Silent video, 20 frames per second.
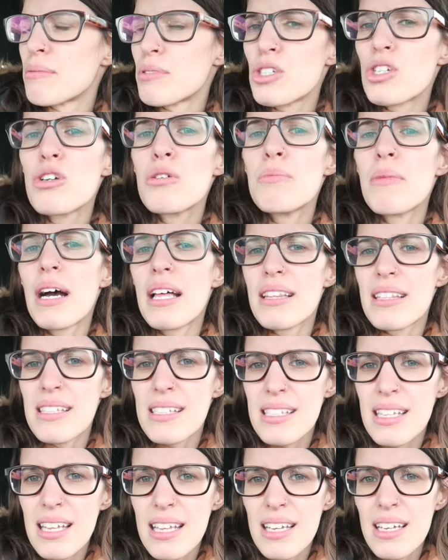two
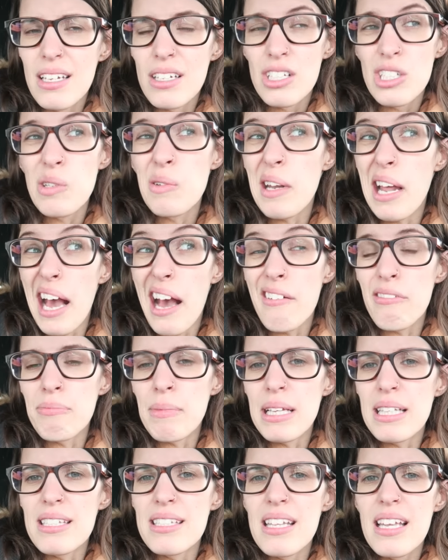months, two and a half
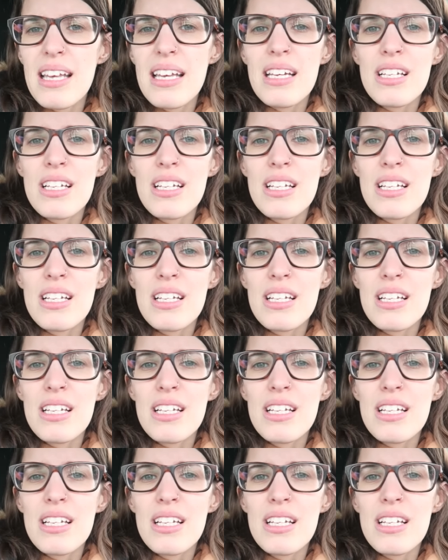months